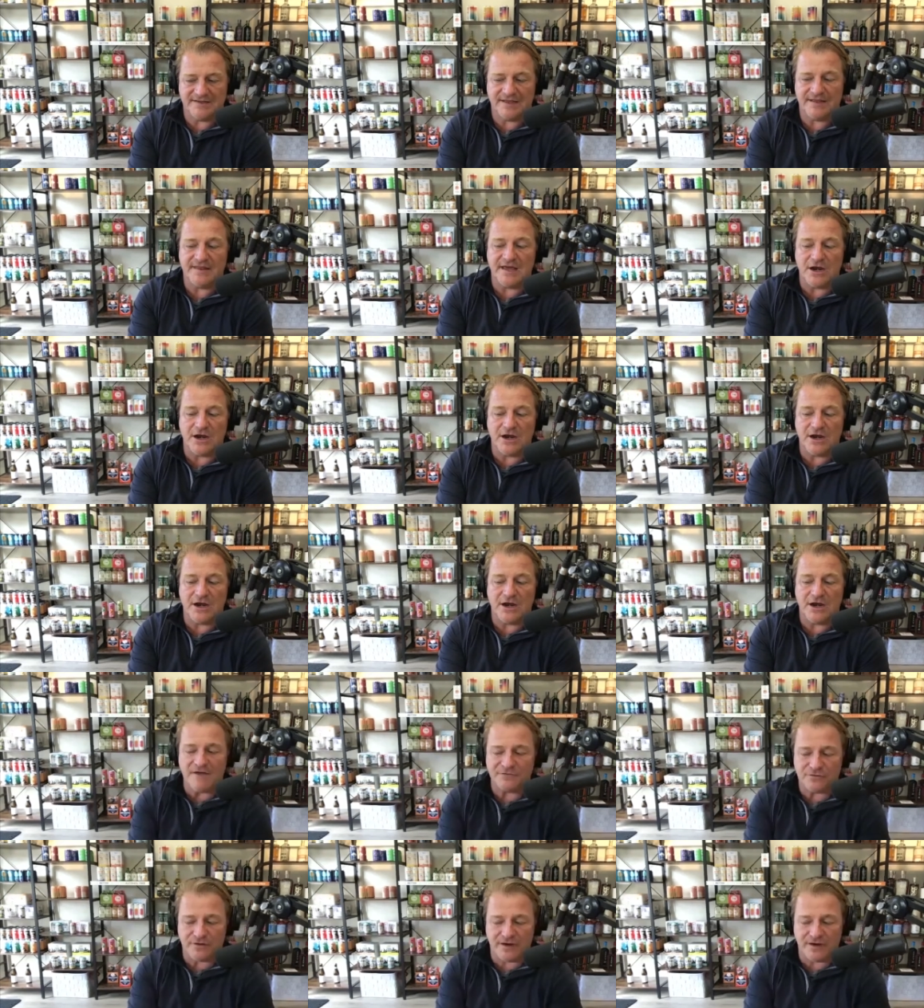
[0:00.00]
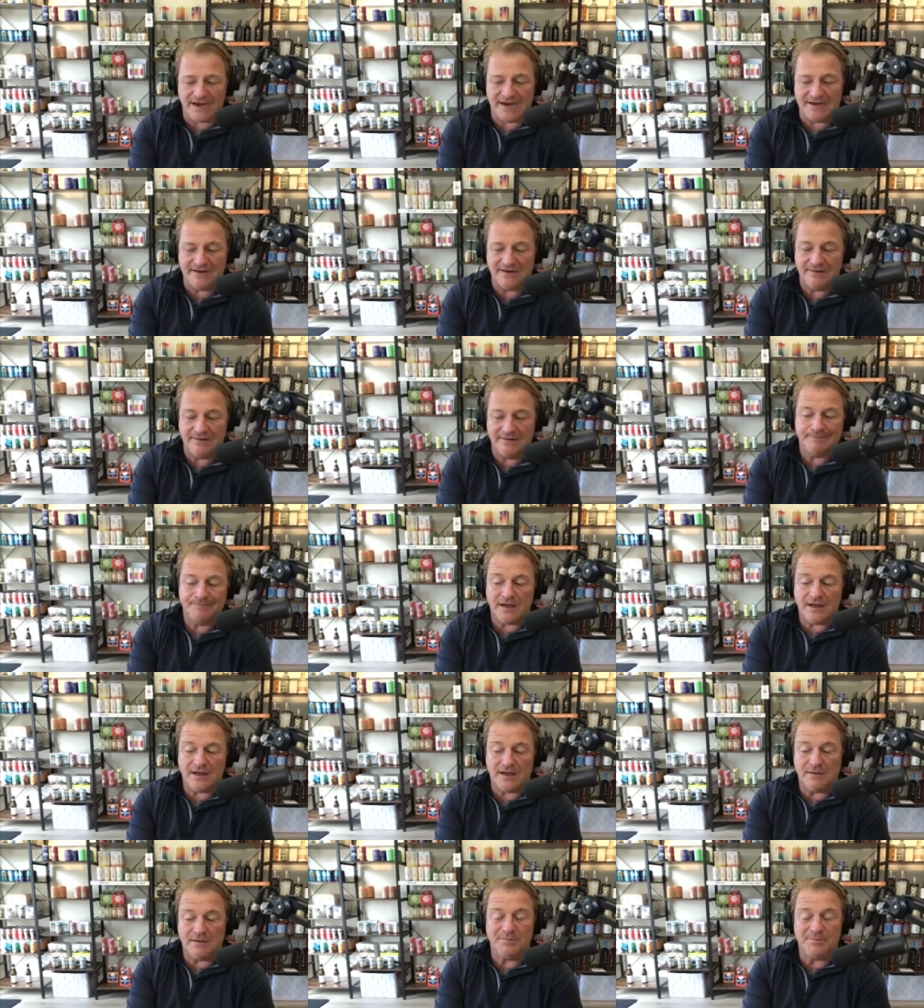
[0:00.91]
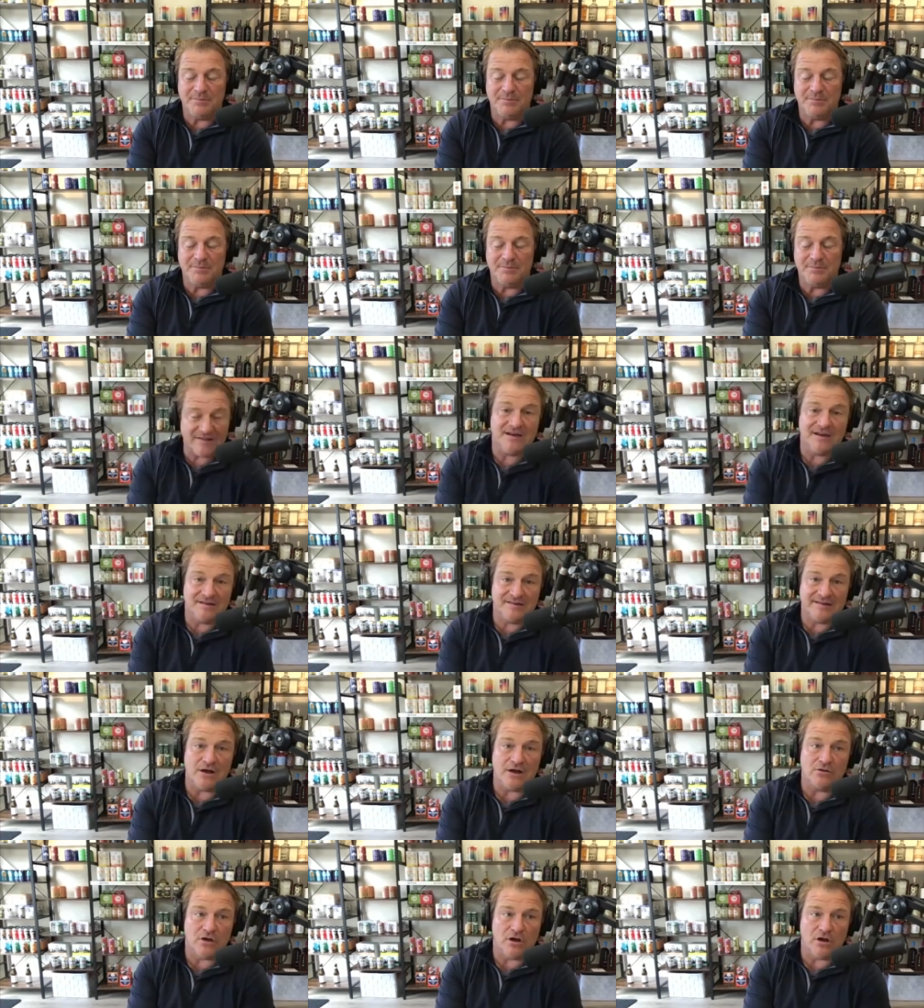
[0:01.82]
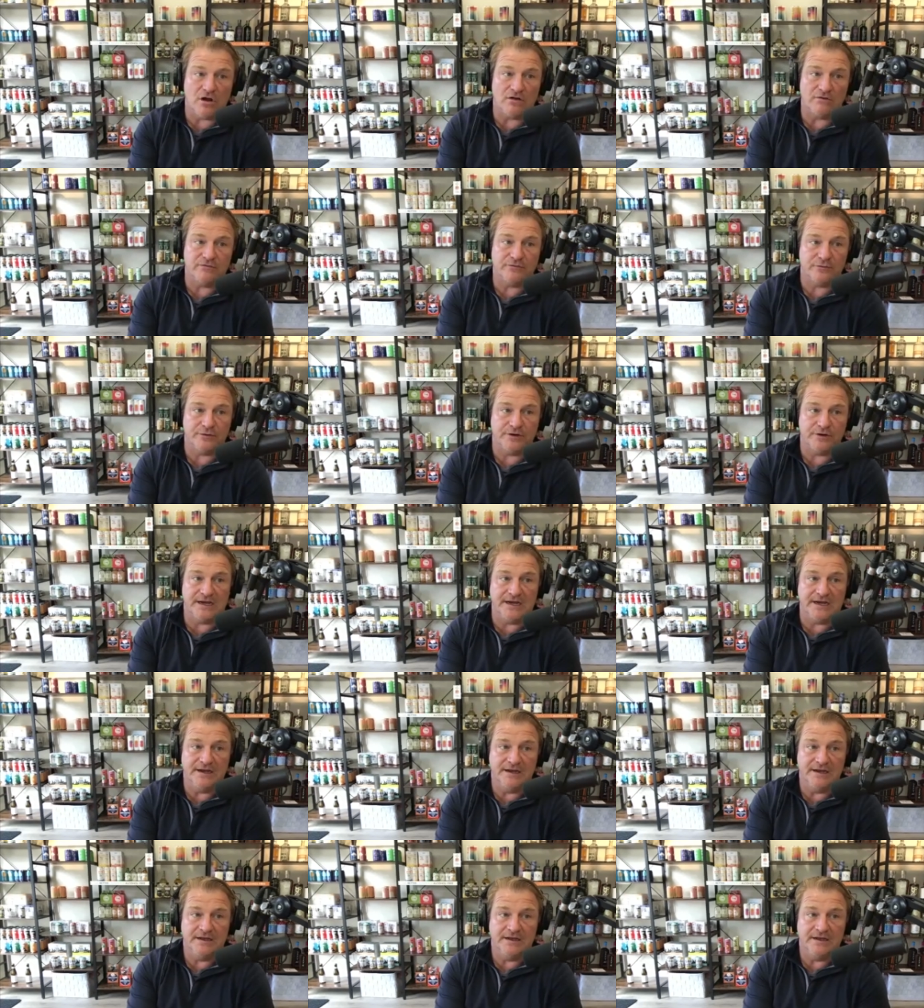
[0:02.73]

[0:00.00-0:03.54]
And then off trade, uh, because it is alcohol free,